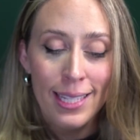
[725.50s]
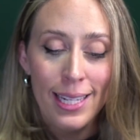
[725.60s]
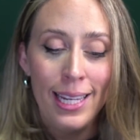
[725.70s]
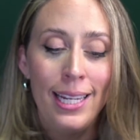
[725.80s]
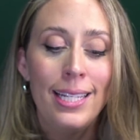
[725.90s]

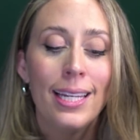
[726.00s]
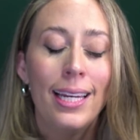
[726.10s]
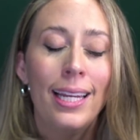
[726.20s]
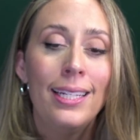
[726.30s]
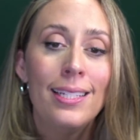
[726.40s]
It is
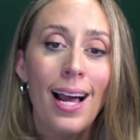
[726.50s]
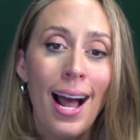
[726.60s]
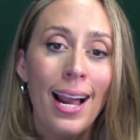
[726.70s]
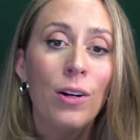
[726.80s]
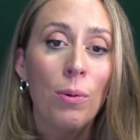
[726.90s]
an
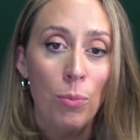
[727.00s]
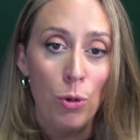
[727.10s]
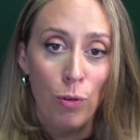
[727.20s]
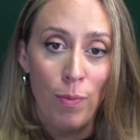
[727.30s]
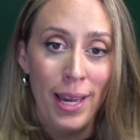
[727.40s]
entire
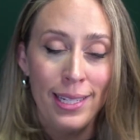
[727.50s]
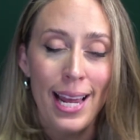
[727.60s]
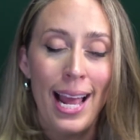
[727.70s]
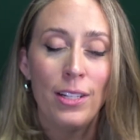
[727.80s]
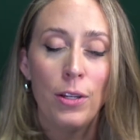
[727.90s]
movement
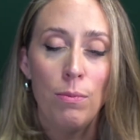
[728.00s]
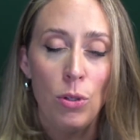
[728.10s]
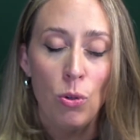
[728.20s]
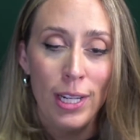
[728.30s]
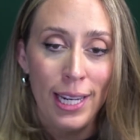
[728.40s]
and
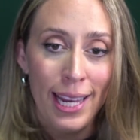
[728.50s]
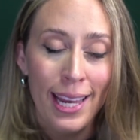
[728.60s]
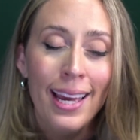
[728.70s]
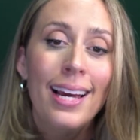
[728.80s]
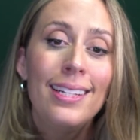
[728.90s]
community
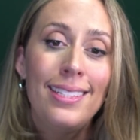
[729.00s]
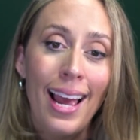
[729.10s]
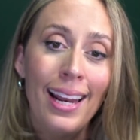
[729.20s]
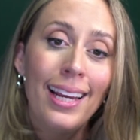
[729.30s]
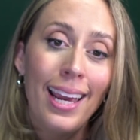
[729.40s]

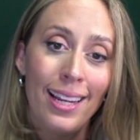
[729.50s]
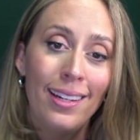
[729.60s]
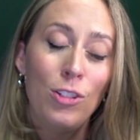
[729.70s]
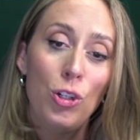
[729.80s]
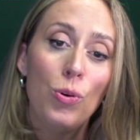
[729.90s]

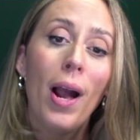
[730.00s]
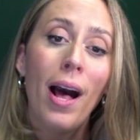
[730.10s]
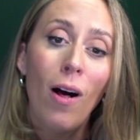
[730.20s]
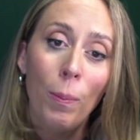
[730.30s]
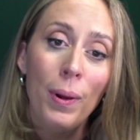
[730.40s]
dedicated to
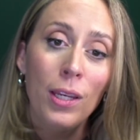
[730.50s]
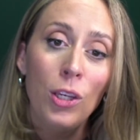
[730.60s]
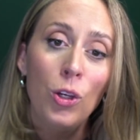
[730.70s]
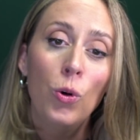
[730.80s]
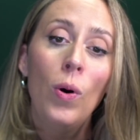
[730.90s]
helping
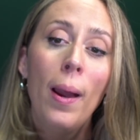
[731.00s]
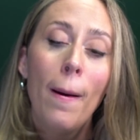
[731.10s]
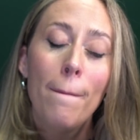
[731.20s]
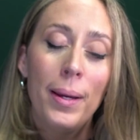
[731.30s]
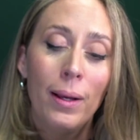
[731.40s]
you
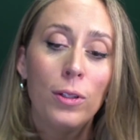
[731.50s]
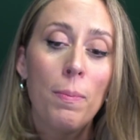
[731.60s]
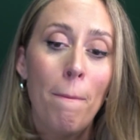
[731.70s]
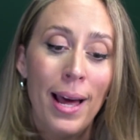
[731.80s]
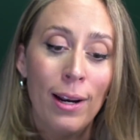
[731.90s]
build
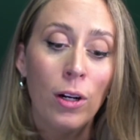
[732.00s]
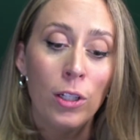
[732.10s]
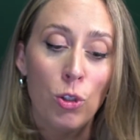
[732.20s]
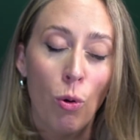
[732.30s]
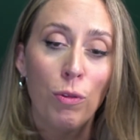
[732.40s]
better
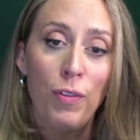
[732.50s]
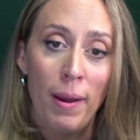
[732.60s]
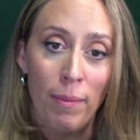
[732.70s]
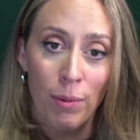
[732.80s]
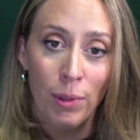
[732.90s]
adult
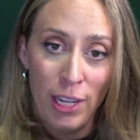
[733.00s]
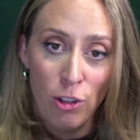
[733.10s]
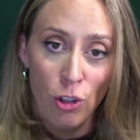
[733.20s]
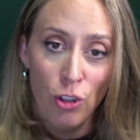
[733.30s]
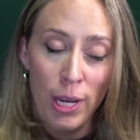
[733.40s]
family
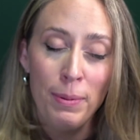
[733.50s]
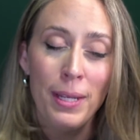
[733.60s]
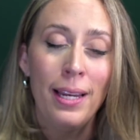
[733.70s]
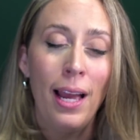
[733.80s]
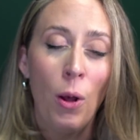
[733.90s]
relationships
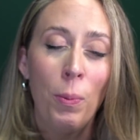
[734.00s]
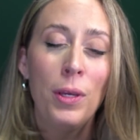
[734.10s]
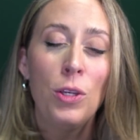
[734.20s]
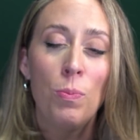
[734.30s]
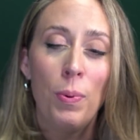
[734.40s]
and
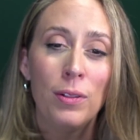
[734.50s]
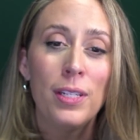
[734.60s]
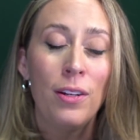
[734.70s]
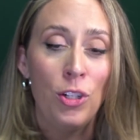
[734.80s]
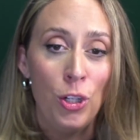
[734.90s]
helping you build
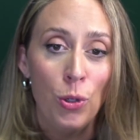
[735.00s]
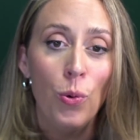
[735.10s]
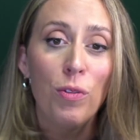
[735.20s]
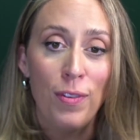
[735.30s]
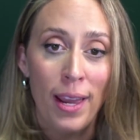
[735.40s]
a
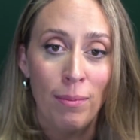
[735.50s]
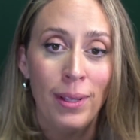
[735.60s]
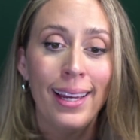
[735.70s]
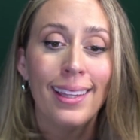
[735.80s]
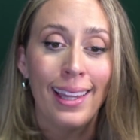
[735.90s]
new
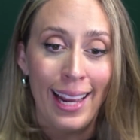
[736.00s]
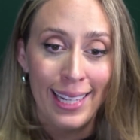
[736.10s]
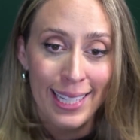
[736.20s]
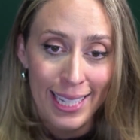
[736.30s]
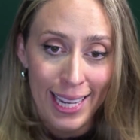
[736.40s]
family
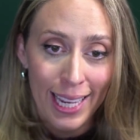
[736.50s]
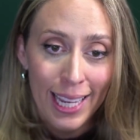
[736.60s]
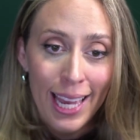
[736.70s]
legacy.